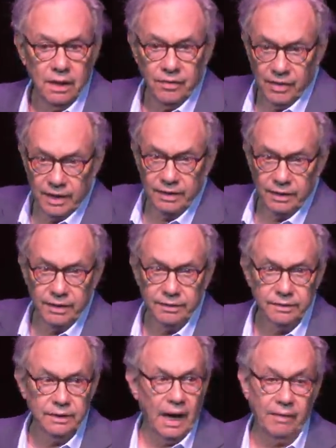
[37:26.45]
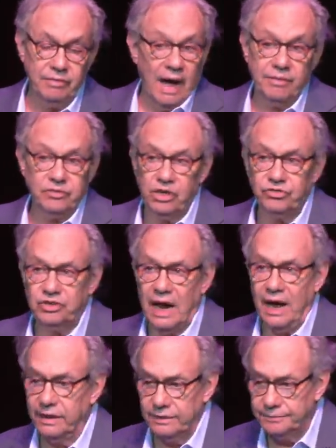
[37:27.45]
But I'm just
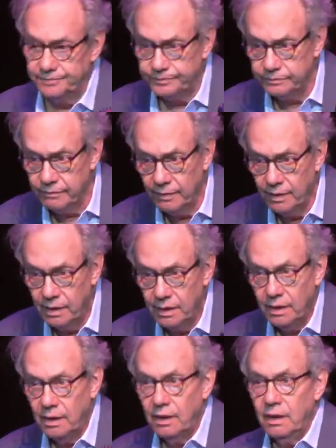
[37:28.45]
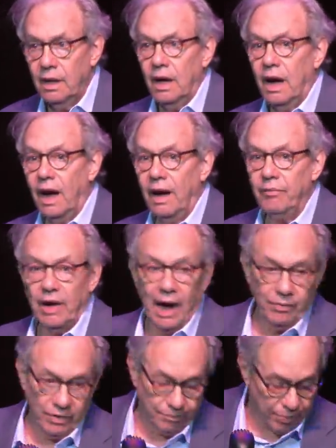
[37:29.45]
not.
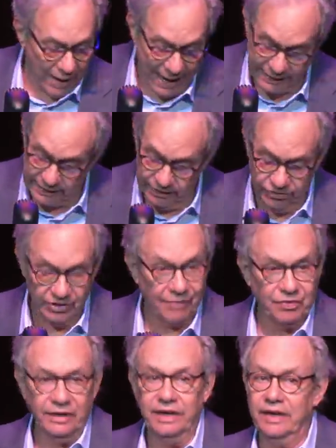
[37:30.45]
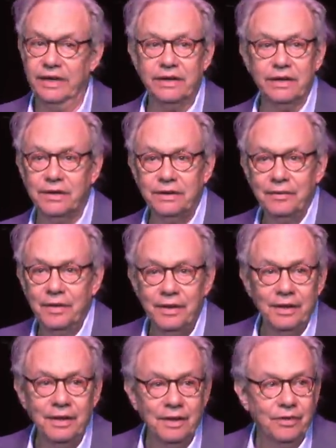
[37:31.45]
I would practice every year
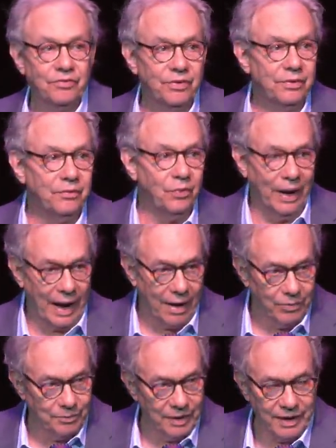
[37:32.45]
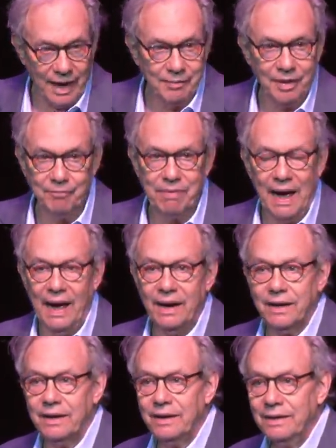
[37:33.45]
when I would be coming back,
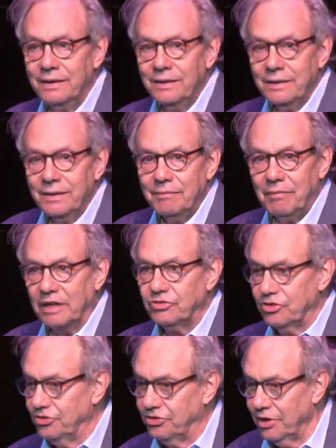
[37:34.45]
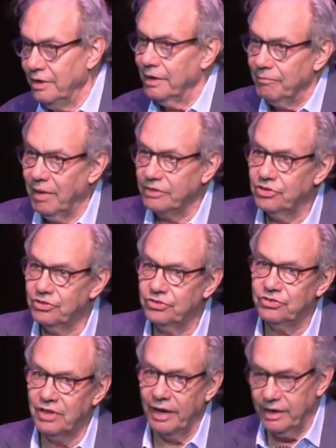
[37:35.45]
much
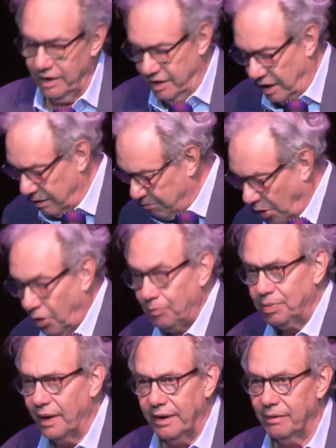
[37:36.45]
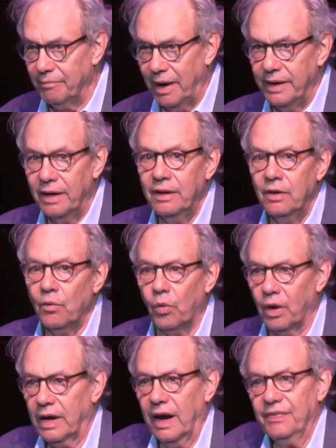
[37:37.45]
as like a young ball player might
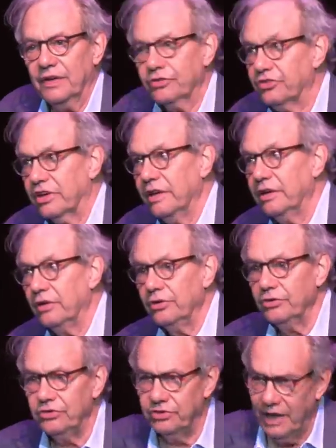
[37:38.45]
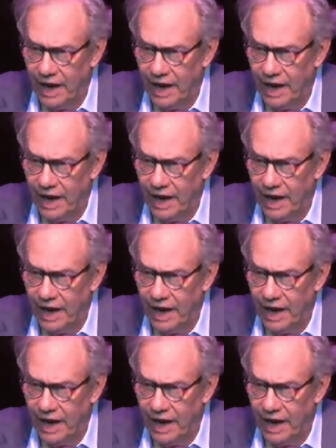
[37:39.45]
work on their skills.